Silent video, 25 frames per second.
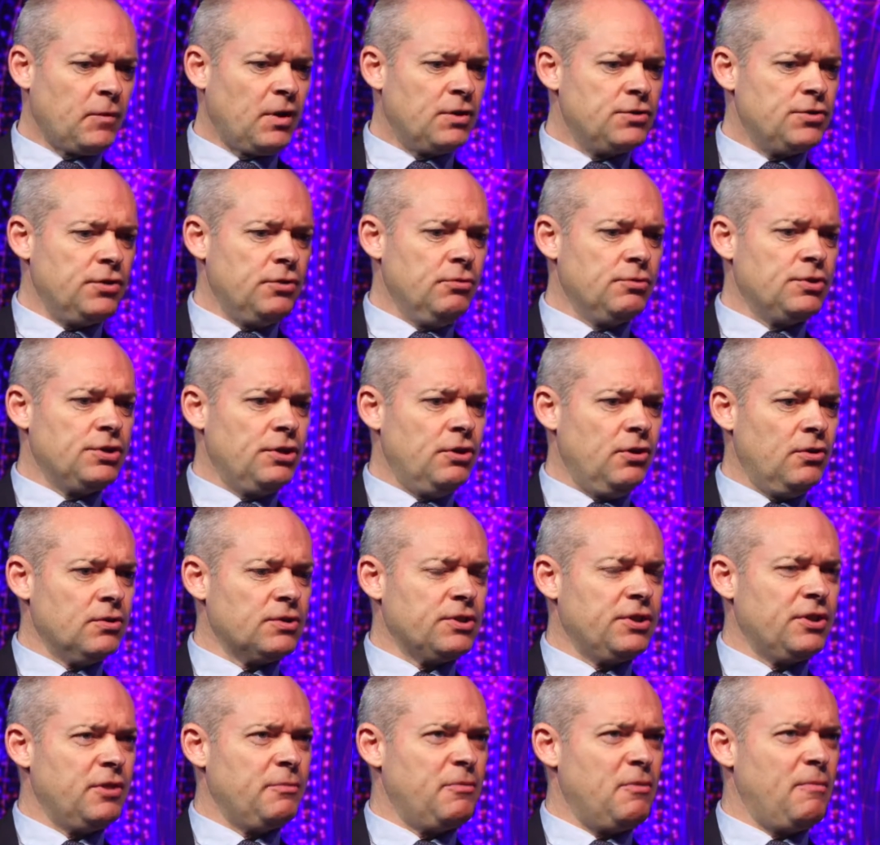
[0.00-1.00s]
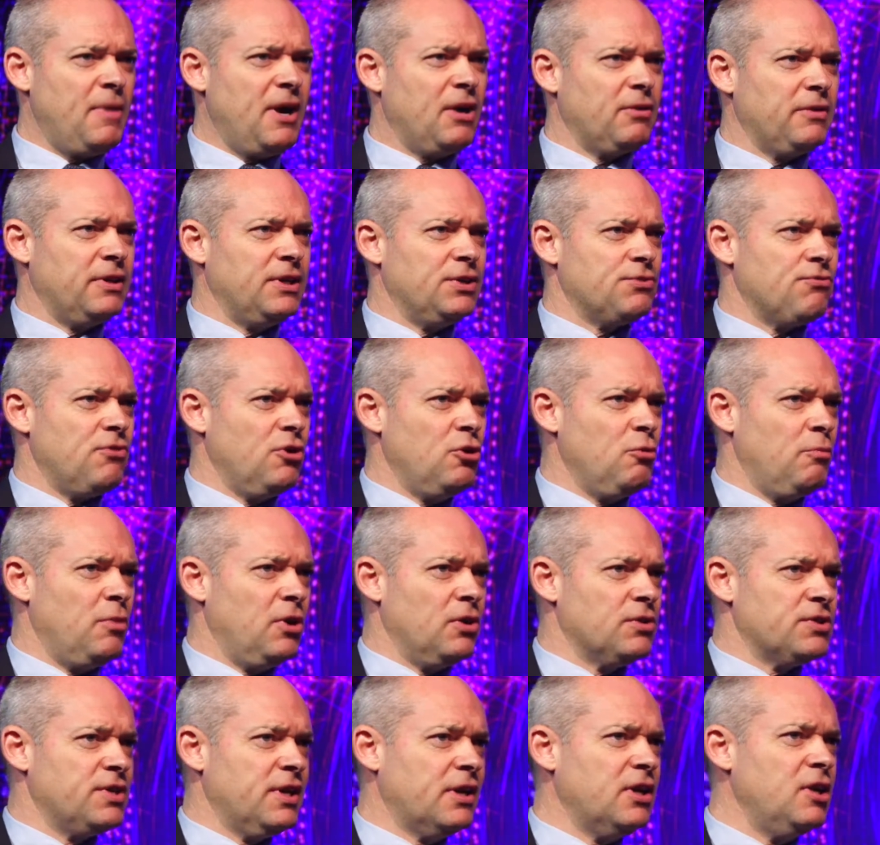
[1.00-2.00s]
So you talk to them about these
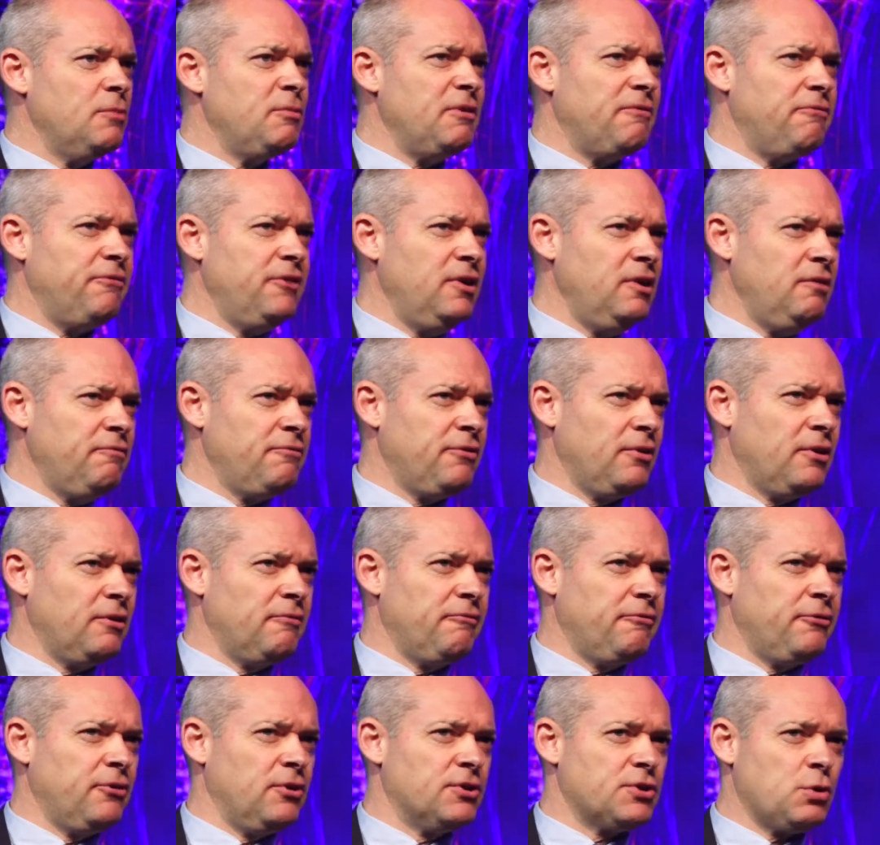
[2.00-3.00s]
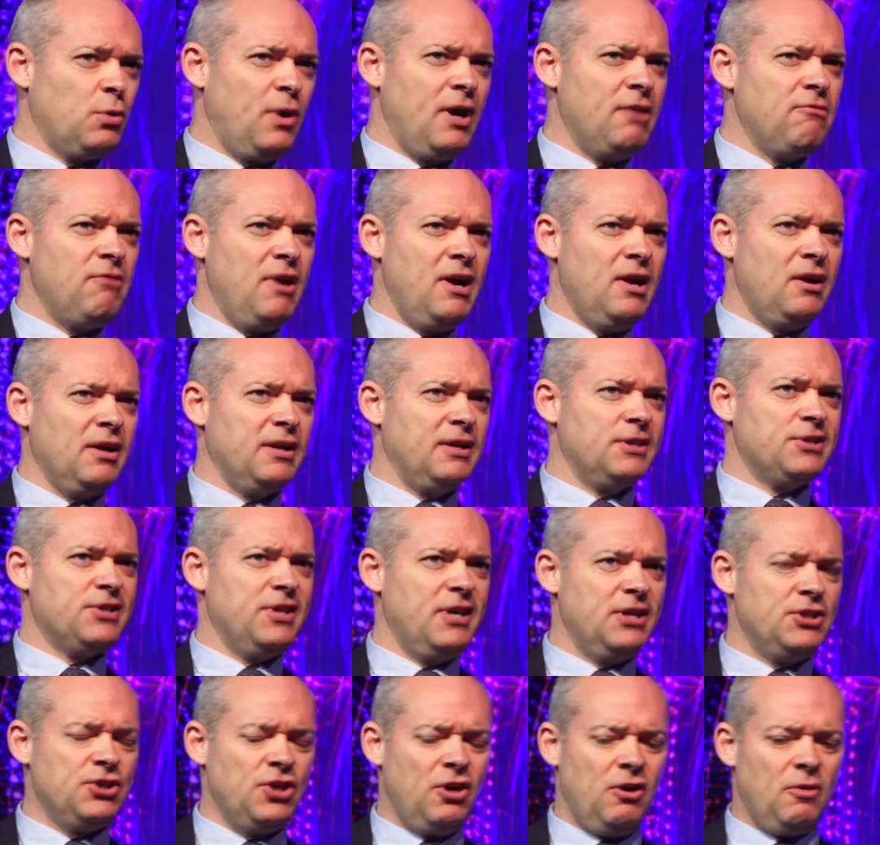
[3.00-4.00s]
robots, they're going to be fearful at first, quite rightly, it's
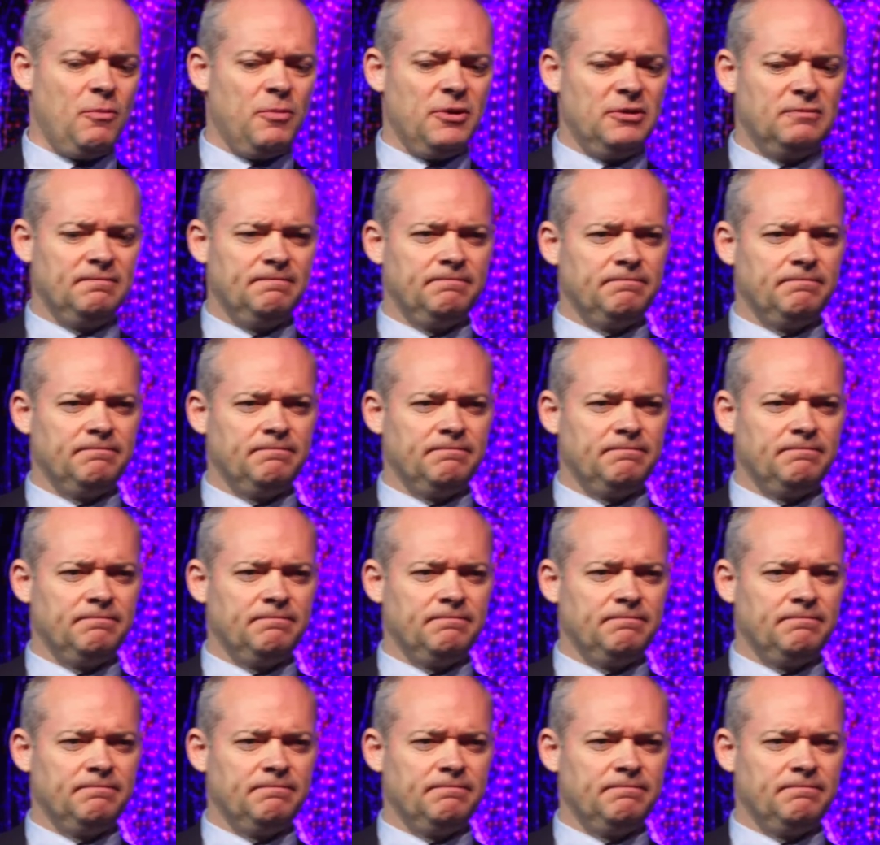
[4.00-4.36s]
their job.